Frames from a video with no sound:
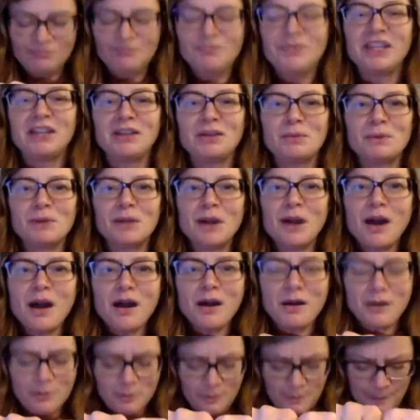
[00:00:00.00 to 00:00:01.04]
Here we
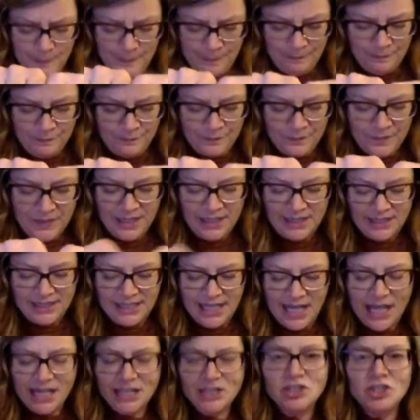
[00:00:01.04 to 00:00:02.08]
go.
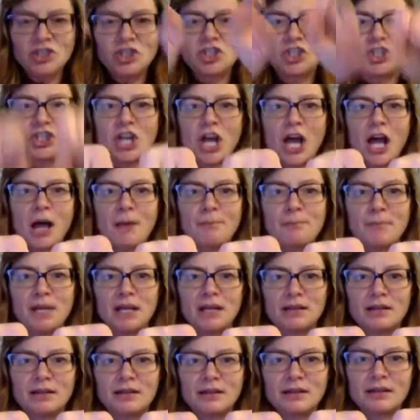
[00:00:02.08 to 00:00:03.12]
Say chum.
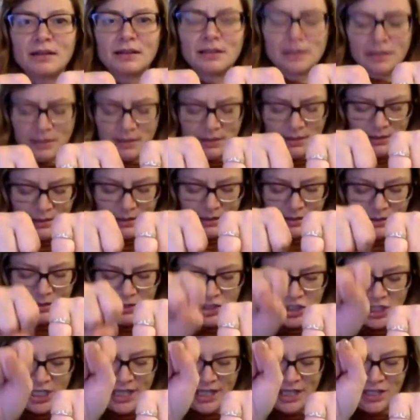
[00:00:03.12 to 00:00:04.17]

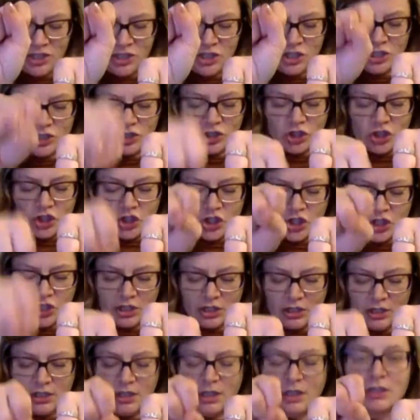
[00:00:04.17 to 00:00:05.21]
Change ch
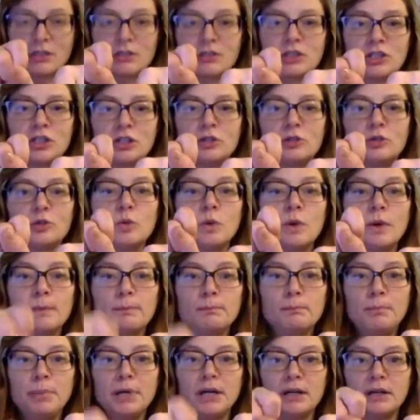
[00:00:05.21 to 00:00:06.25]
to
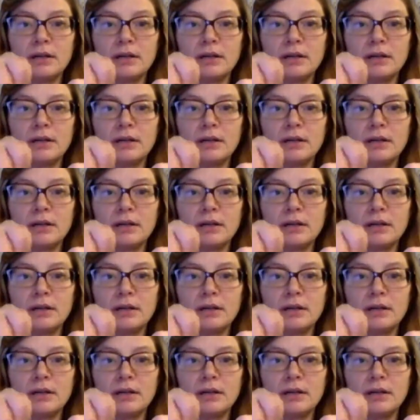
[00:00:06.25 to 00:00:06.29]
b.